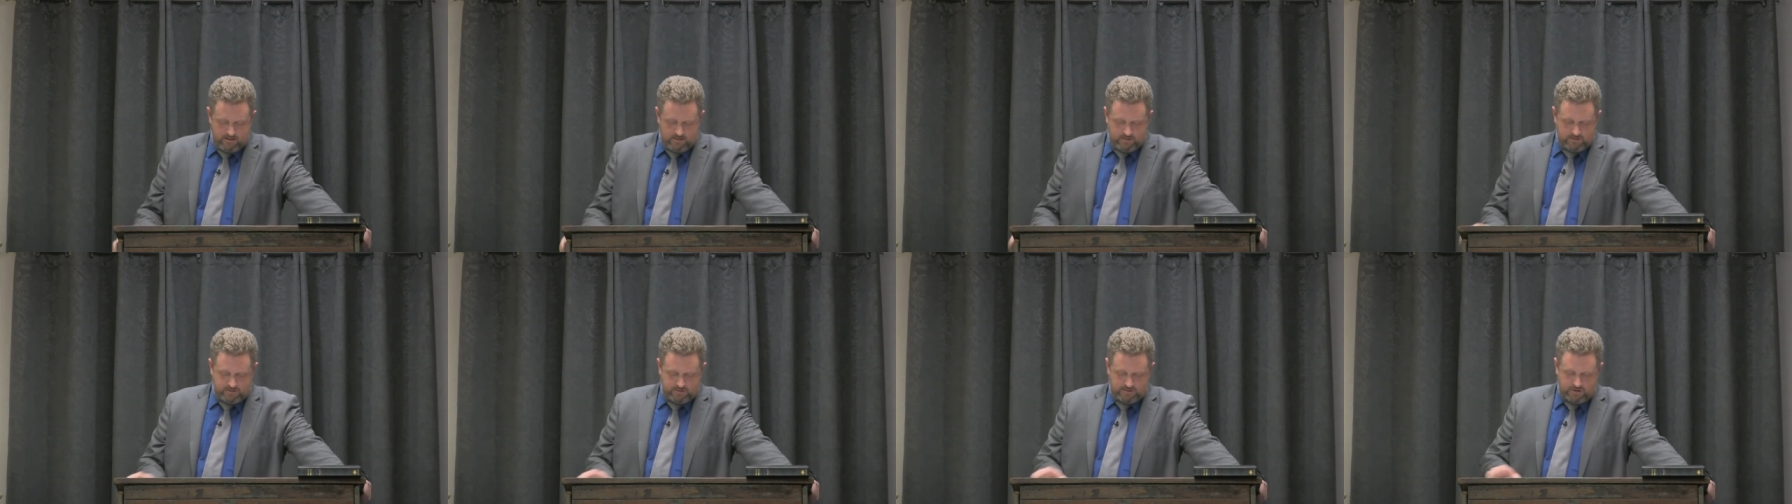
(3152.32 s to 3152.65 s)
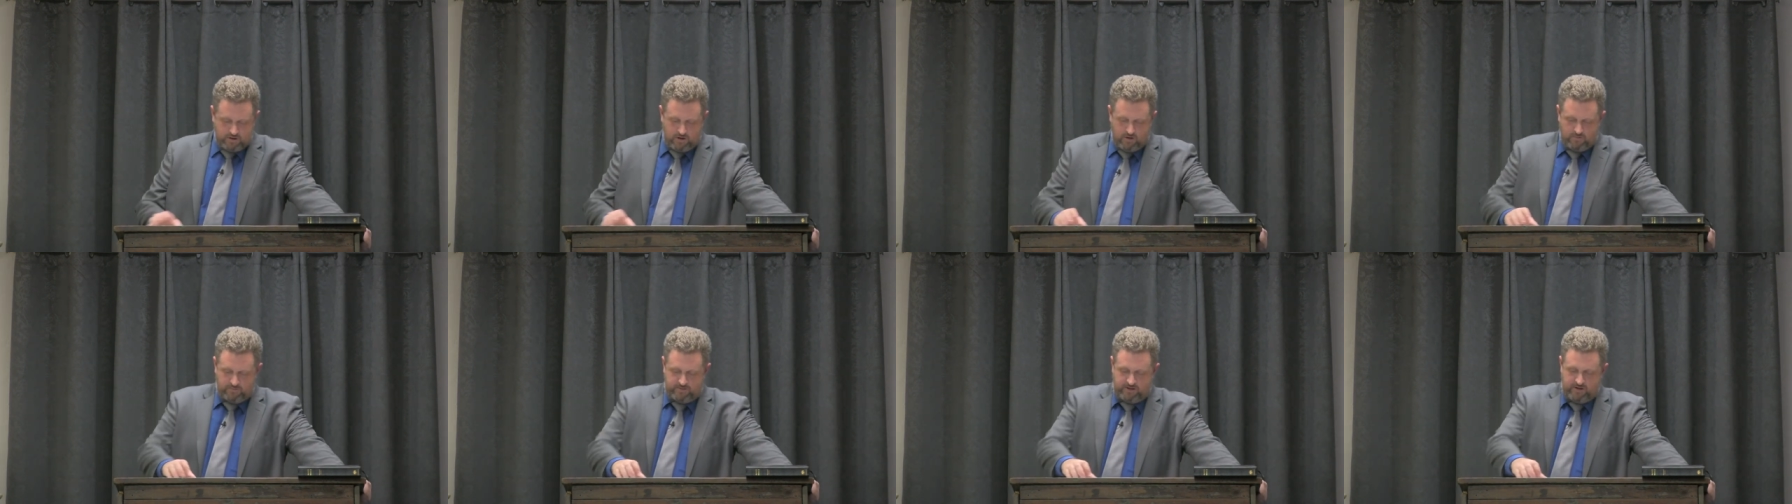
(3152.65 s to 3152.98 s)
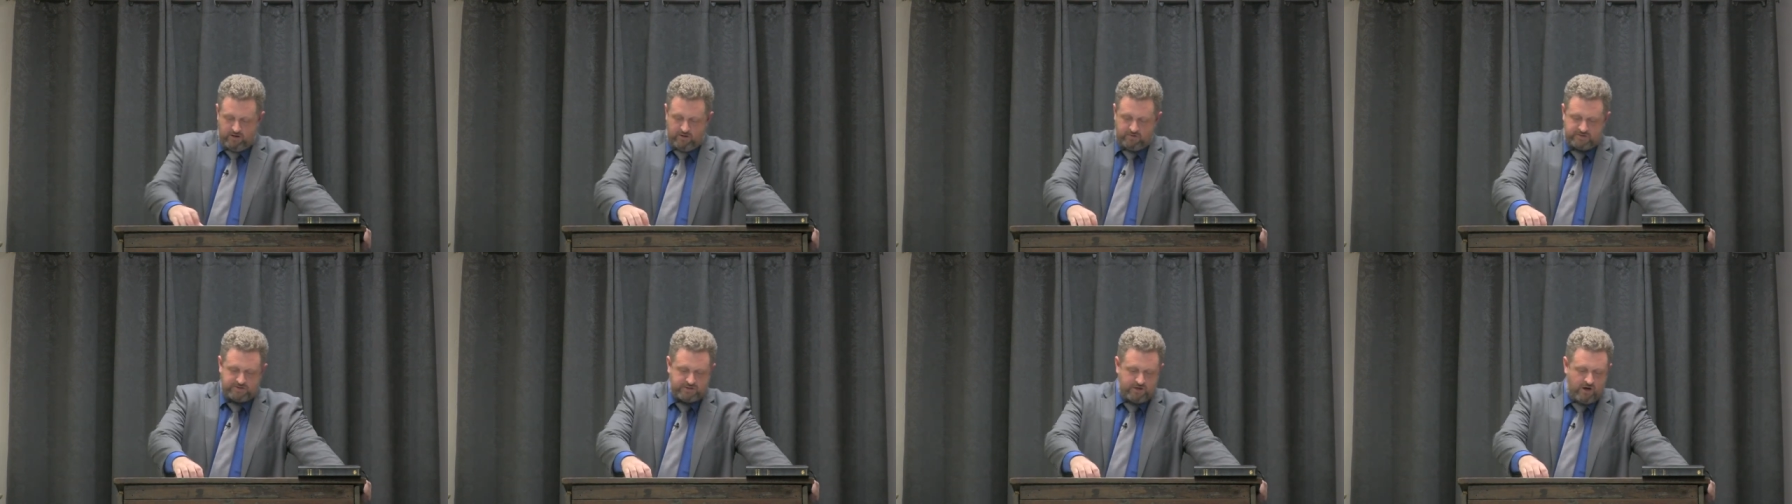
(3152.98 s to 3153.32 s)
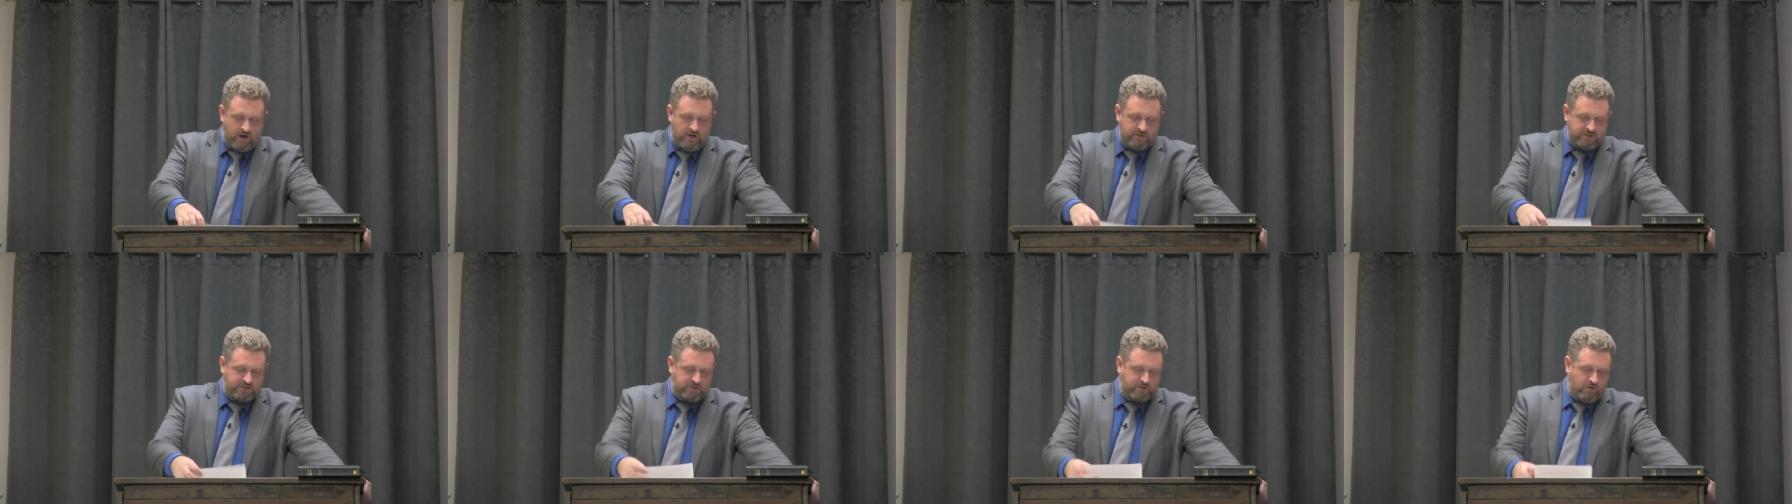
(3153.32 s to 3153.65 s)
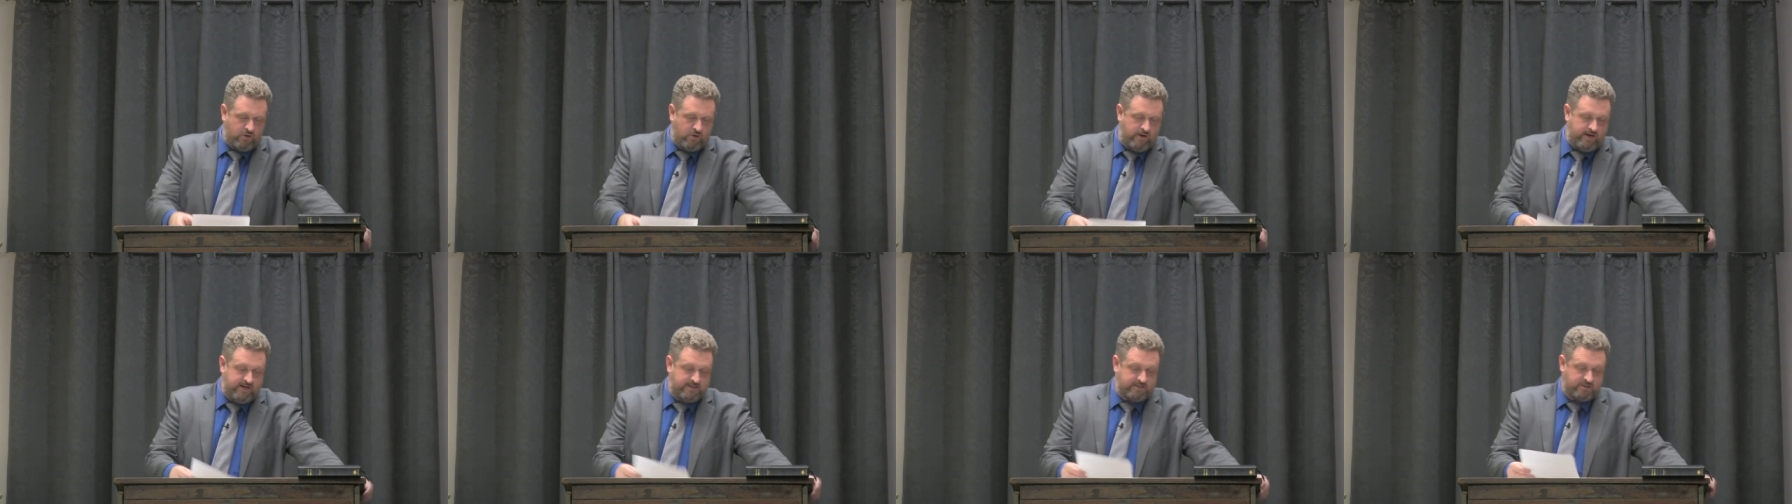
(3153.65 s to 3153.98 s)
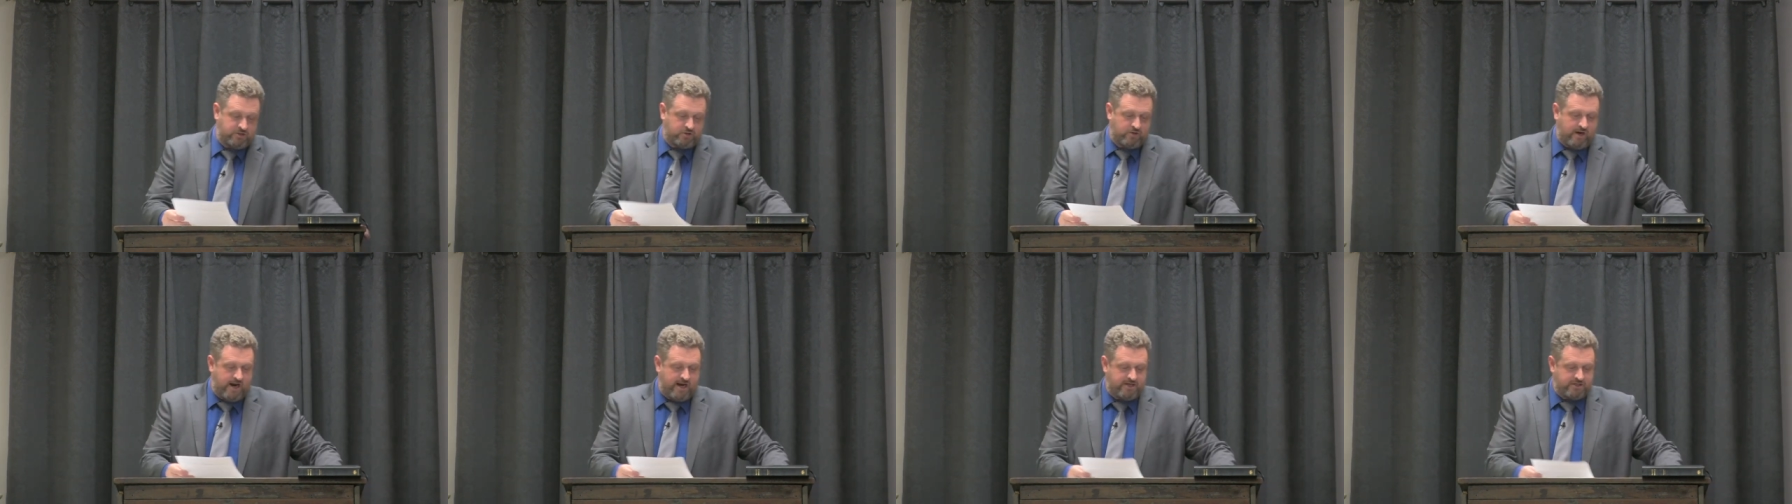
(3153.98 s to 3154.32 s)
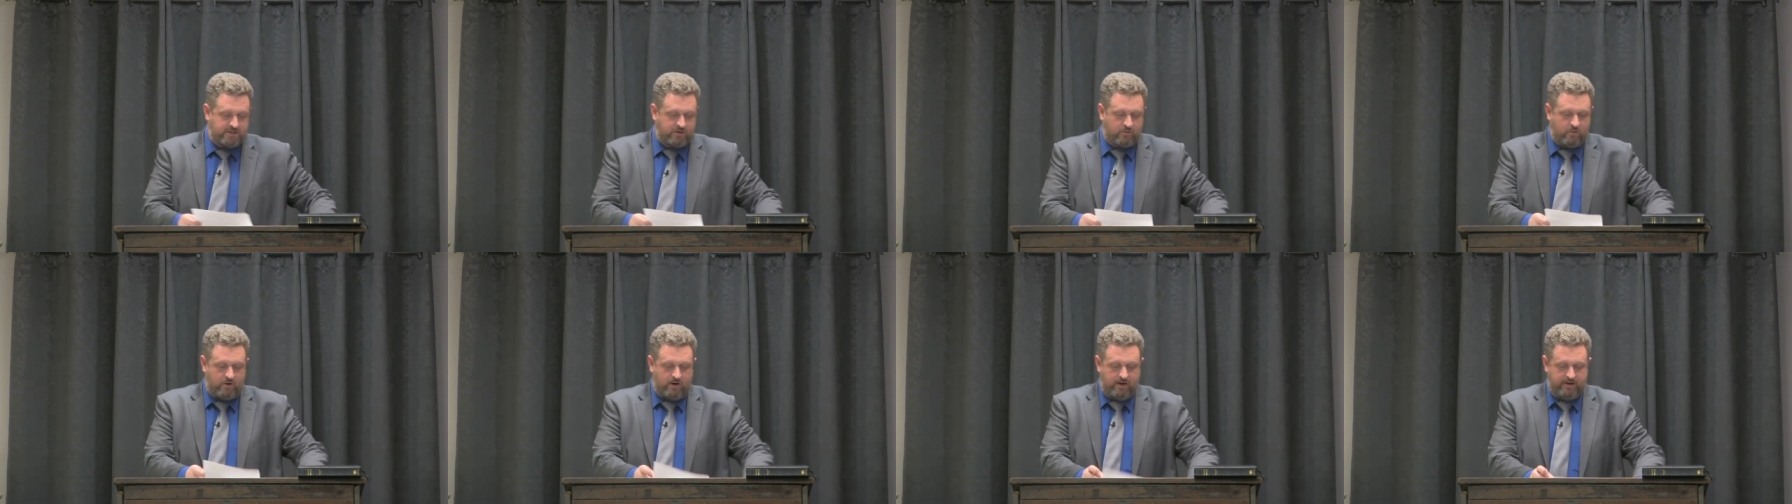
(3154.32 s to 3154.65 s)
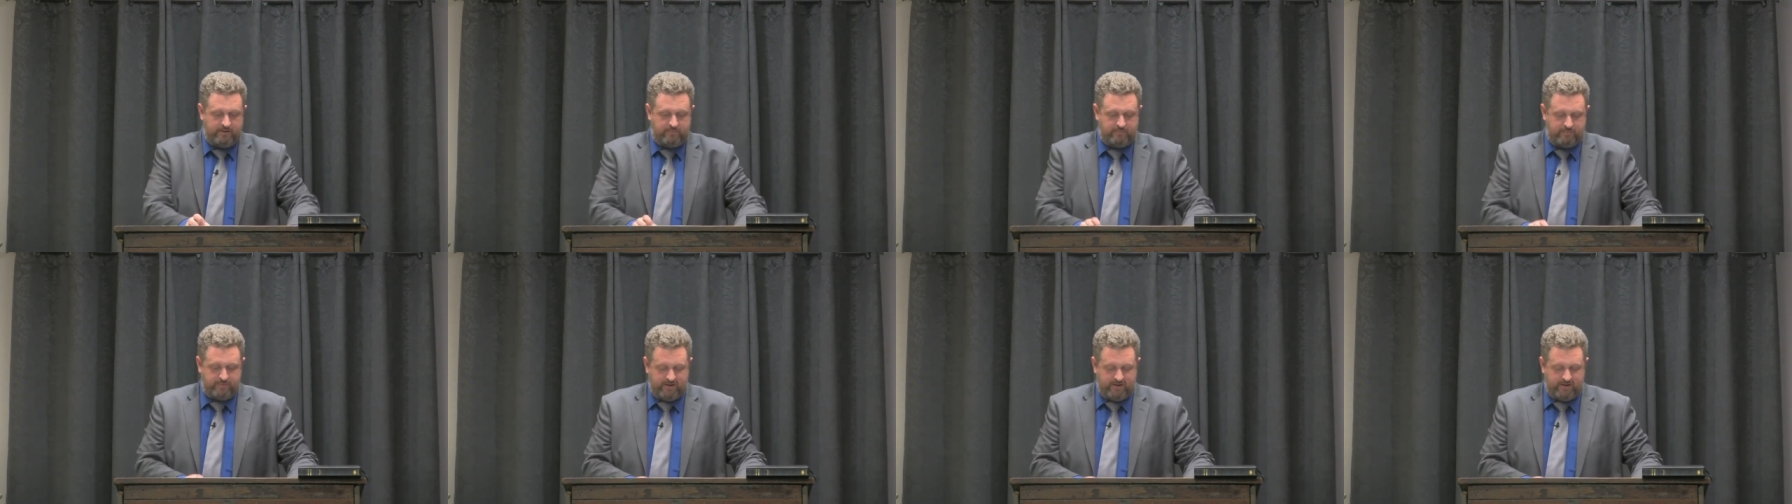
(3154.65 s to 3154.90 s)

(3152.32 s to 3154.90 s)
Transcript: So, you know, Saul's story is a tragic one,